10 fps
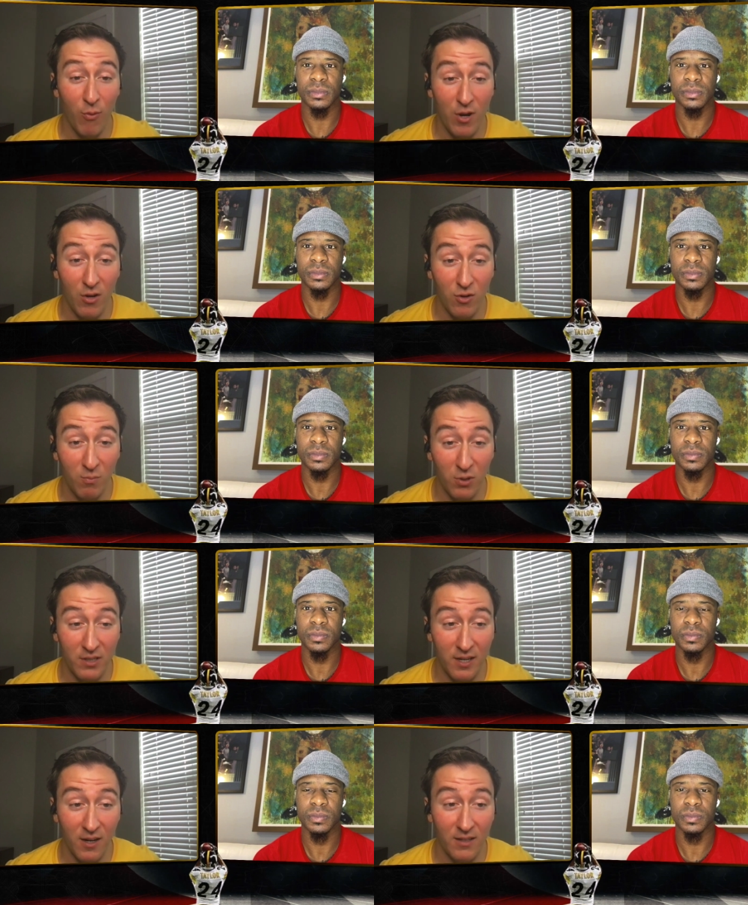Speaker 1: 300
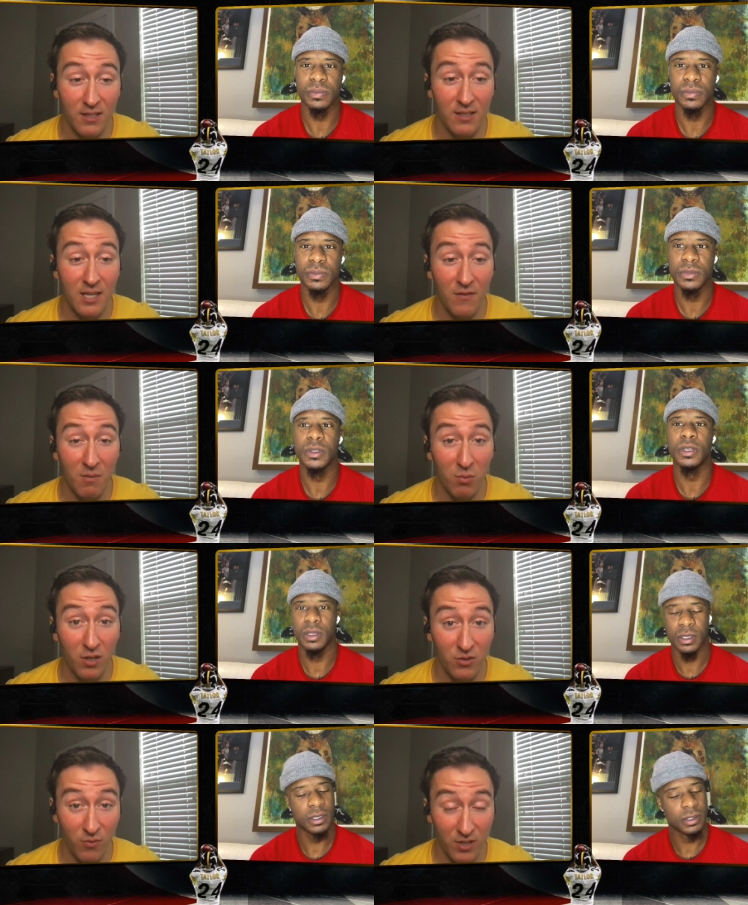plus carries and 70
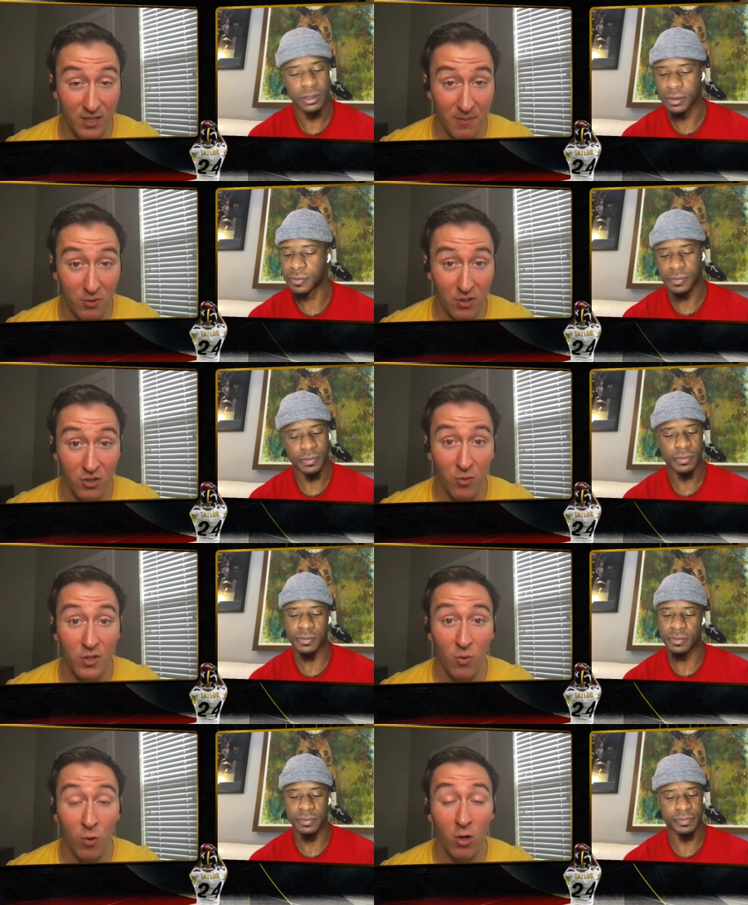plus receptions. So
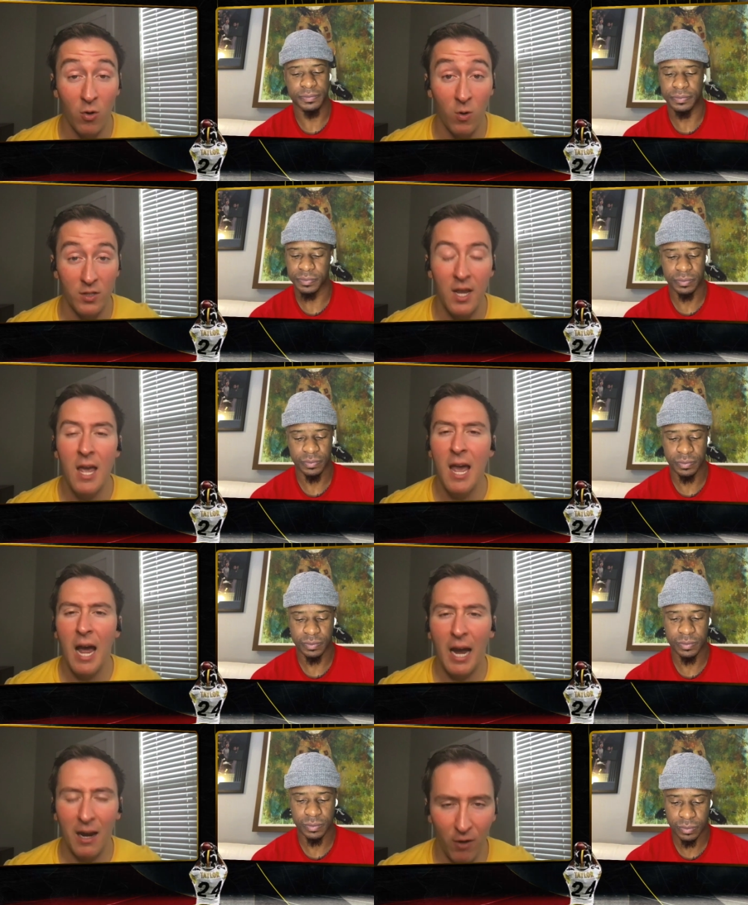he's a workhorse.
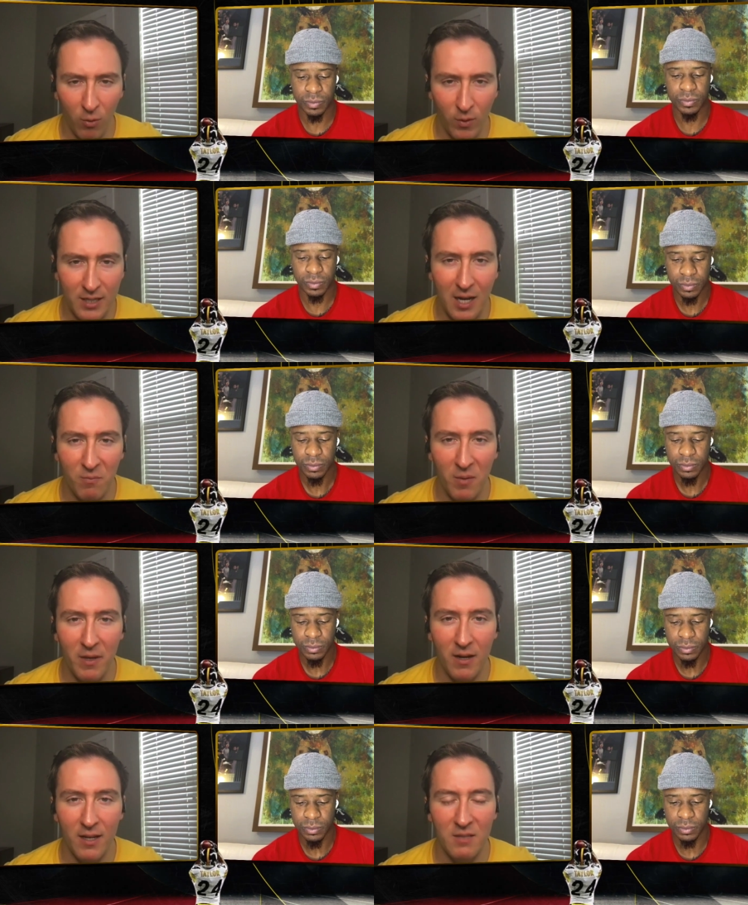I've always
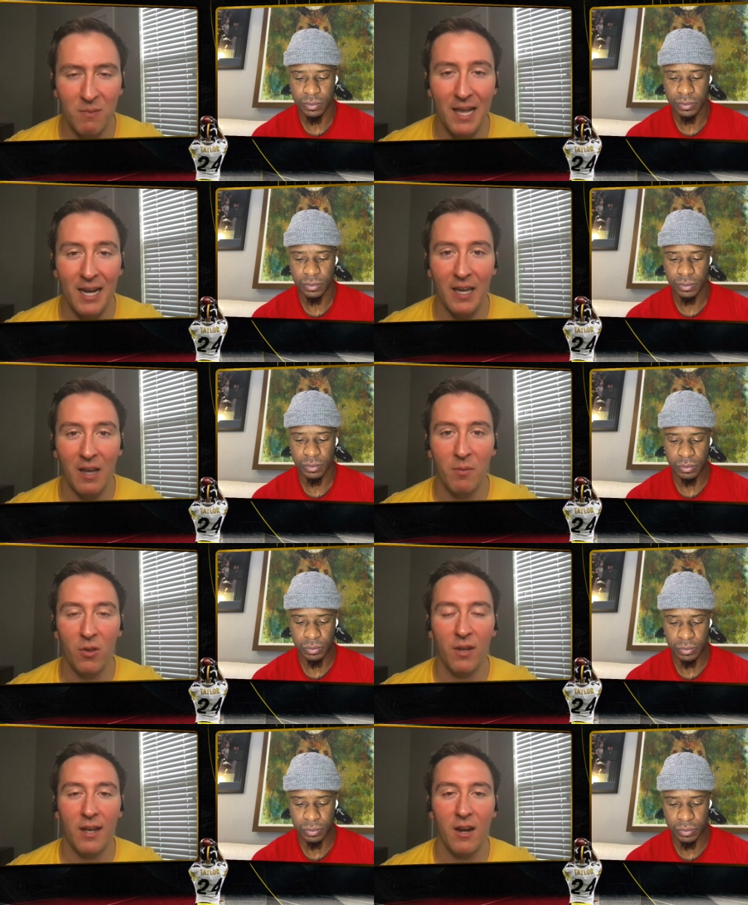complimented his blocking
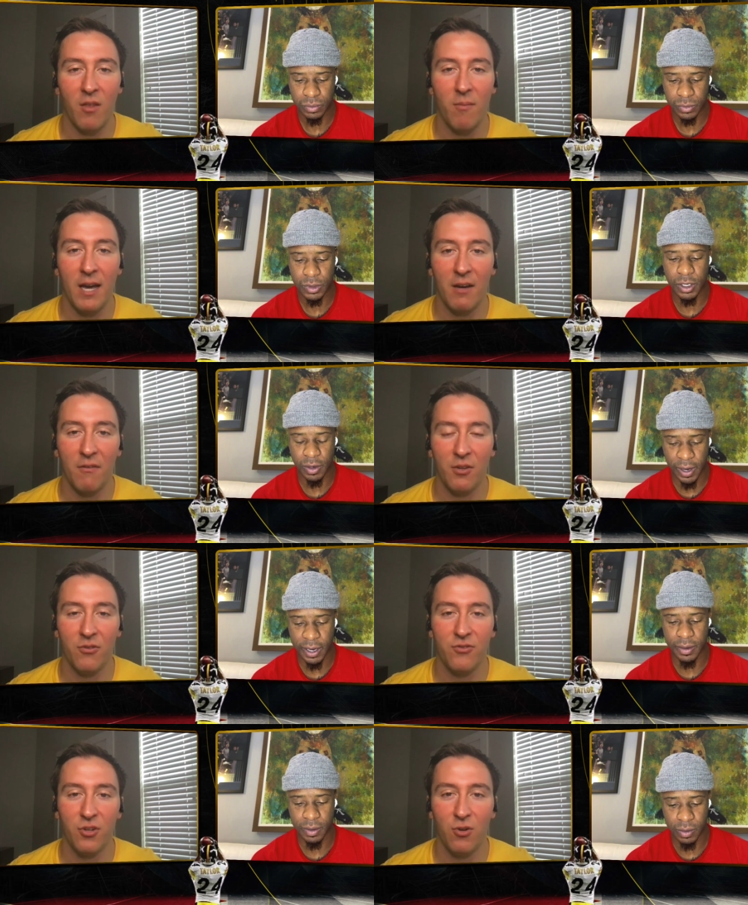ability out of the backfield
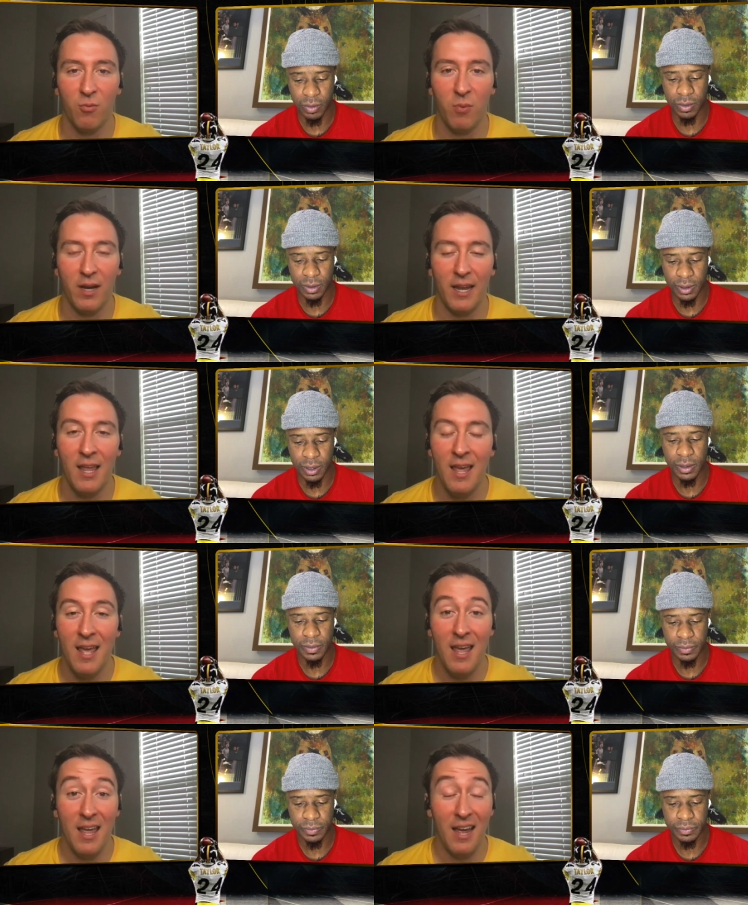Correct. too, but
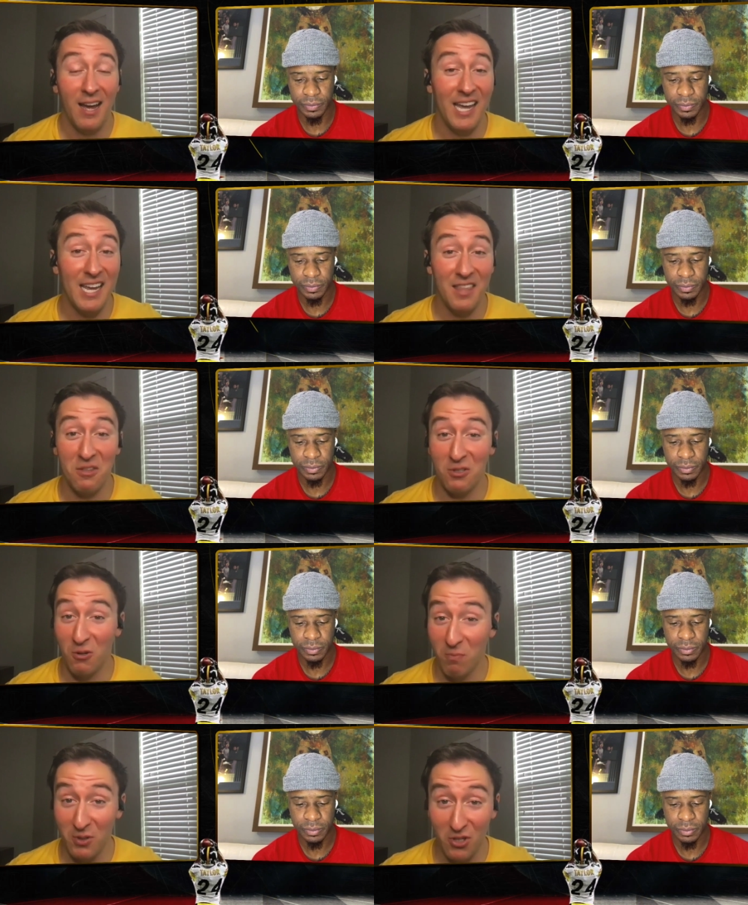I the
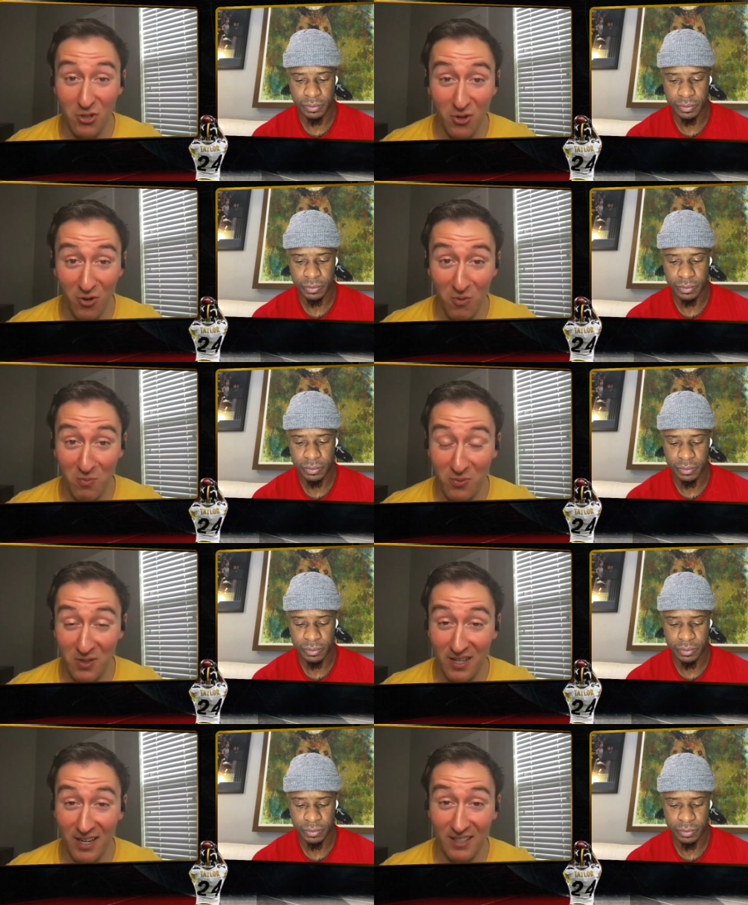two position
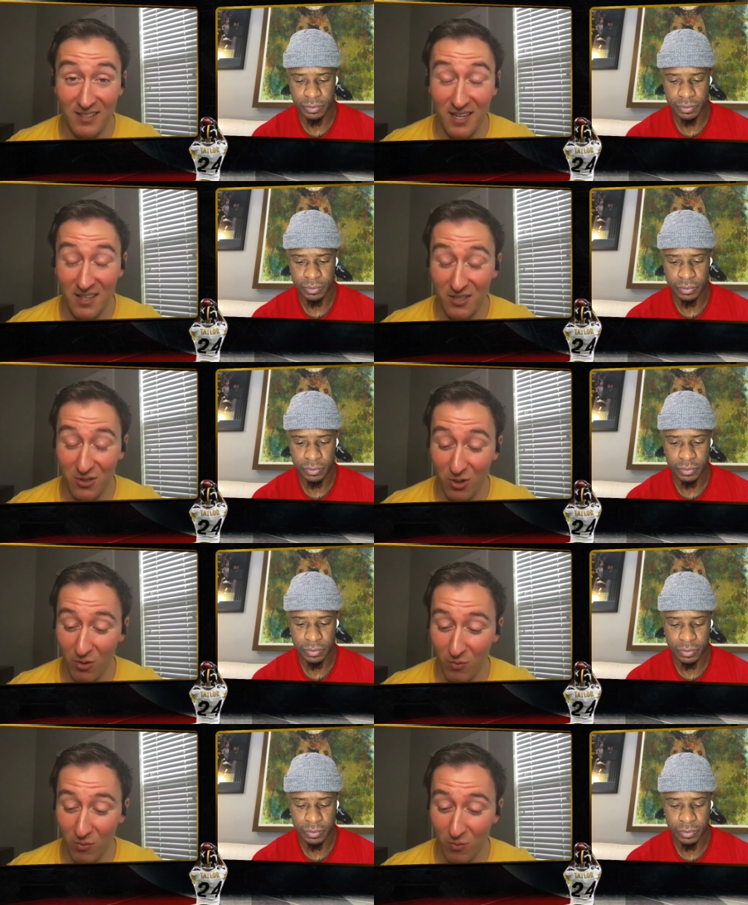groups, and I'll say this too,